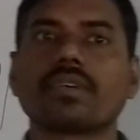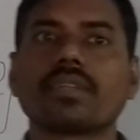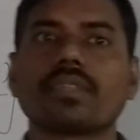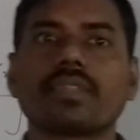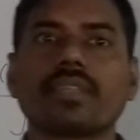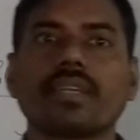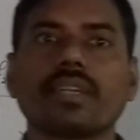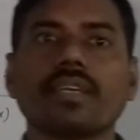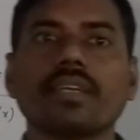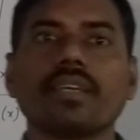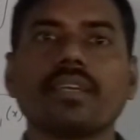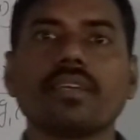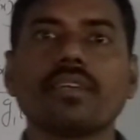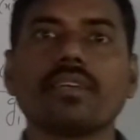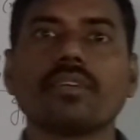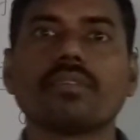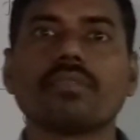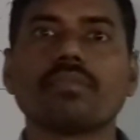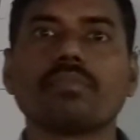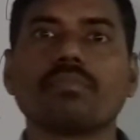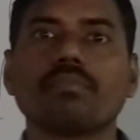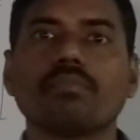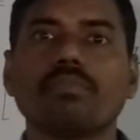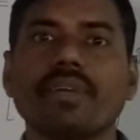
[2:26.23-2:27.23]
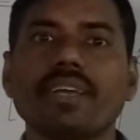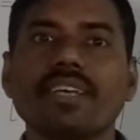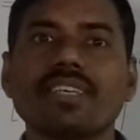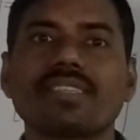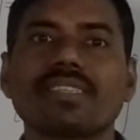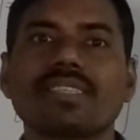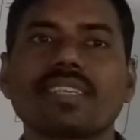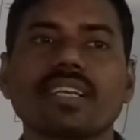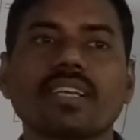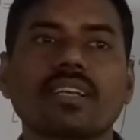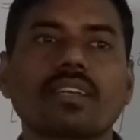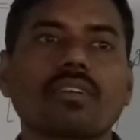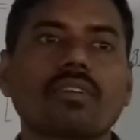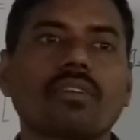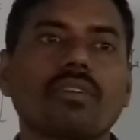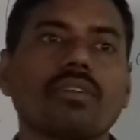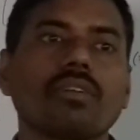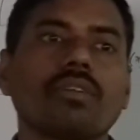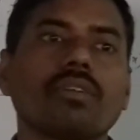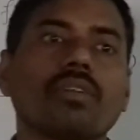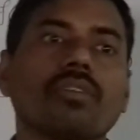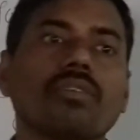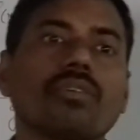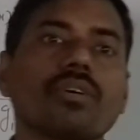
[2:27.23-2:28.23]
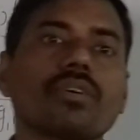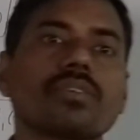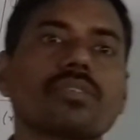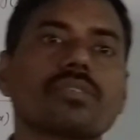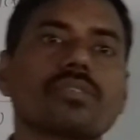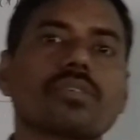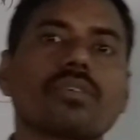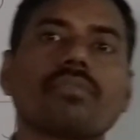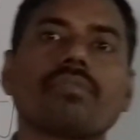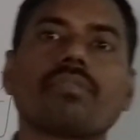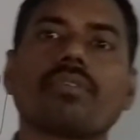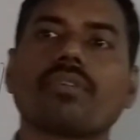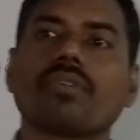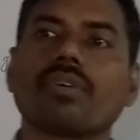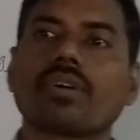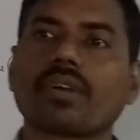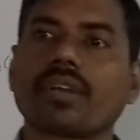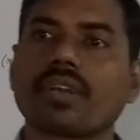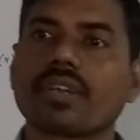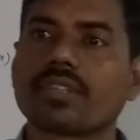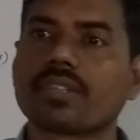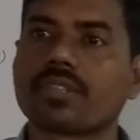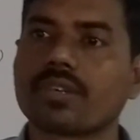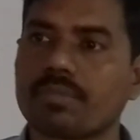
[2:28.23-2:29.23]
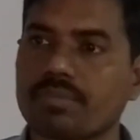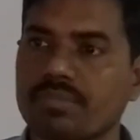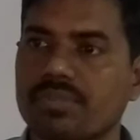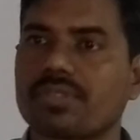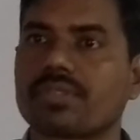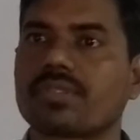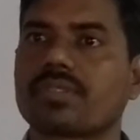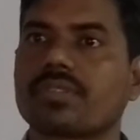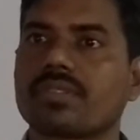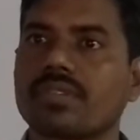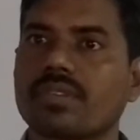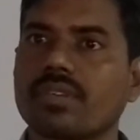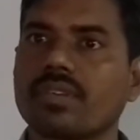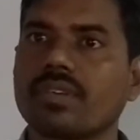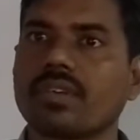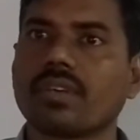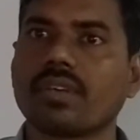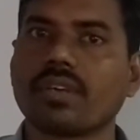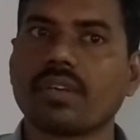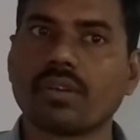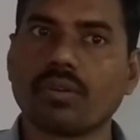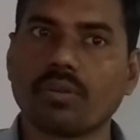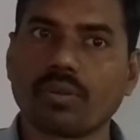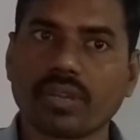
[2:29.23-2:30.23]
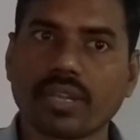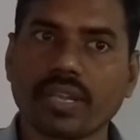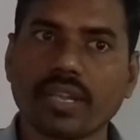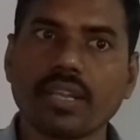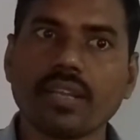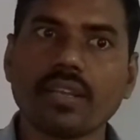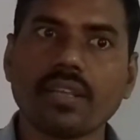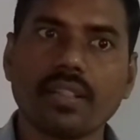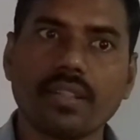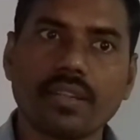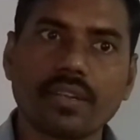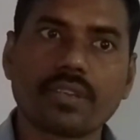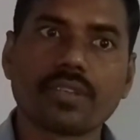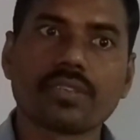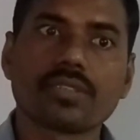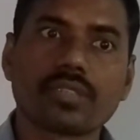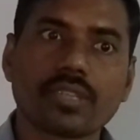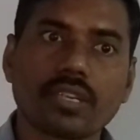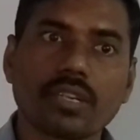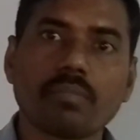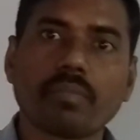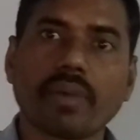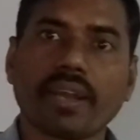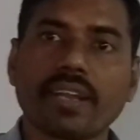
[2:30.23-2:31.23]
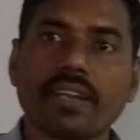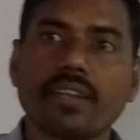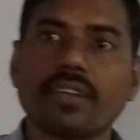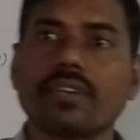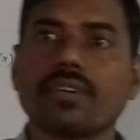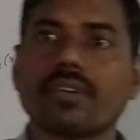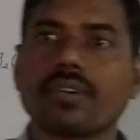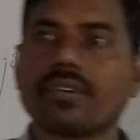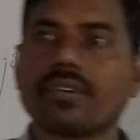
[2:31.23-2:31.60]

three basic laws of logarithms. Okay, let us remind.